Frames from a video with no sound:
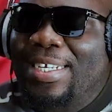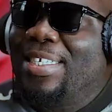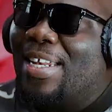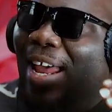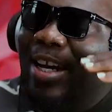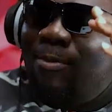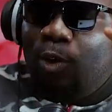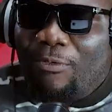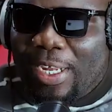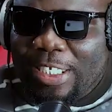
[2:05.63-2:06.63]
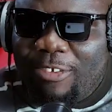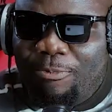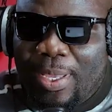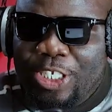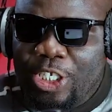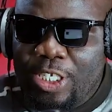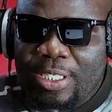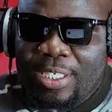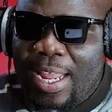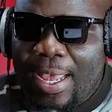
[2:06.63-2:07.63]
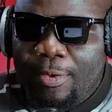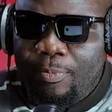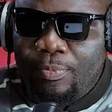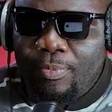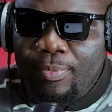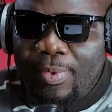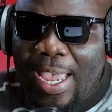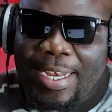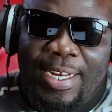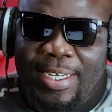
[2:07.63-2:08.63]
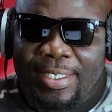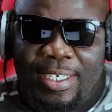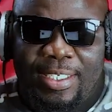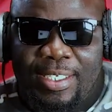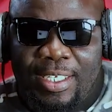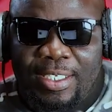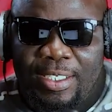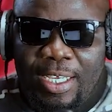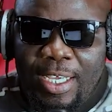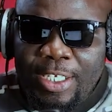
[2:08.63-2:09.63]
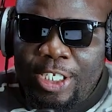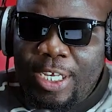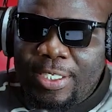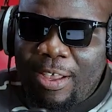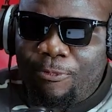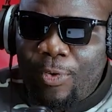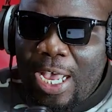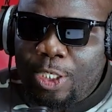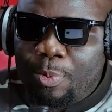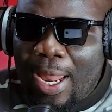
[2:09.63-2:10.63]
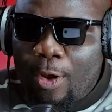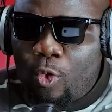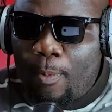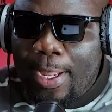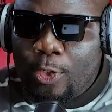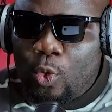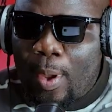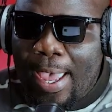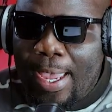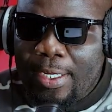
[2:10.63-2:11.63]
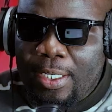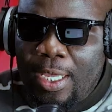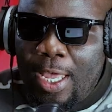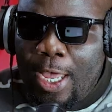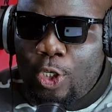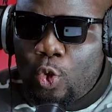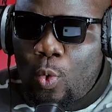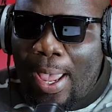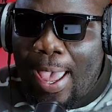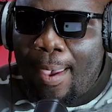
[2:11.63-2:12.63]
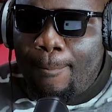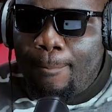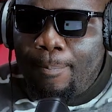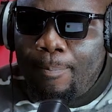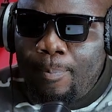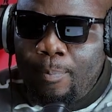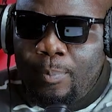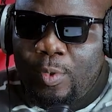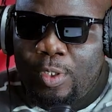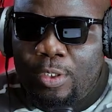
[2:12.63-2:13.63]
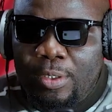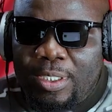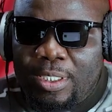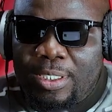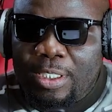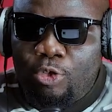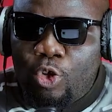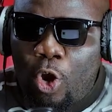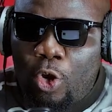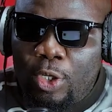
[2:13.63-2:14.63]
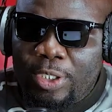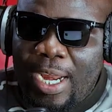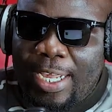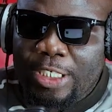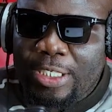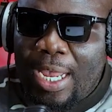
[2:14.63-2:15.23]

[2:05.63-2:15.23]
say that level of achievement she's done. And this is it. She is the first black woman to earn a U M Robotics